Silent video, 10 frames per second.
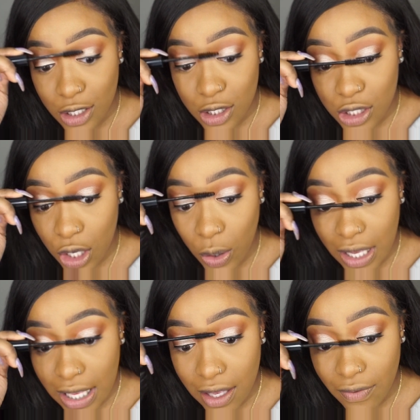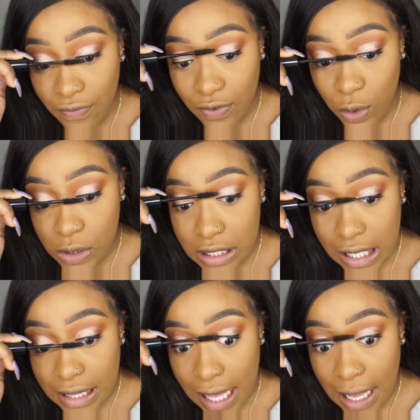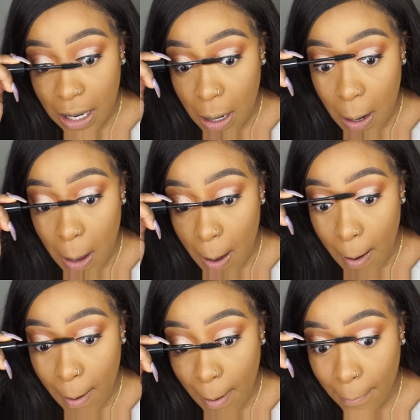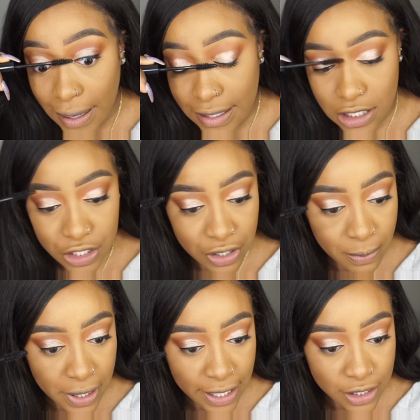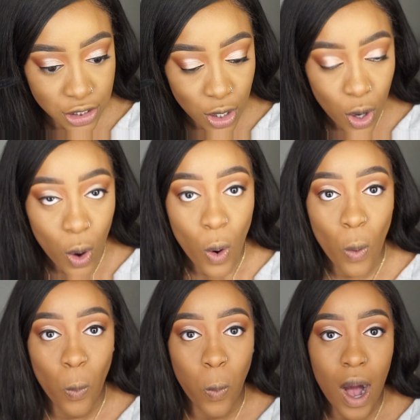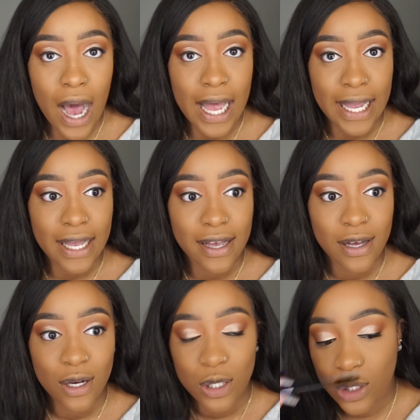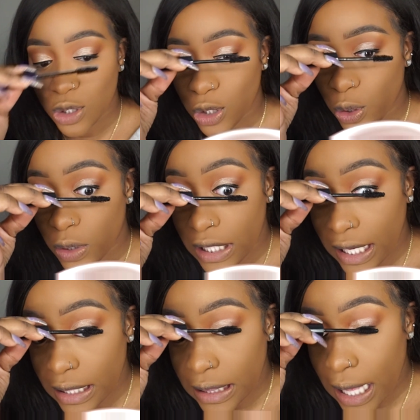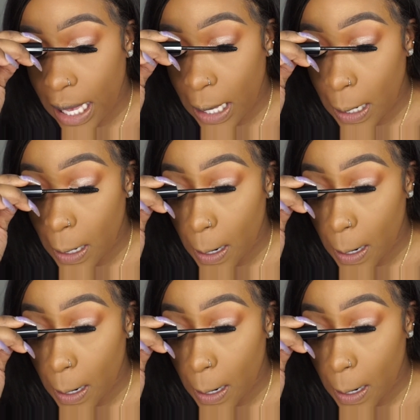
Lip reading: So if you see that on my Instagram page, why do you think that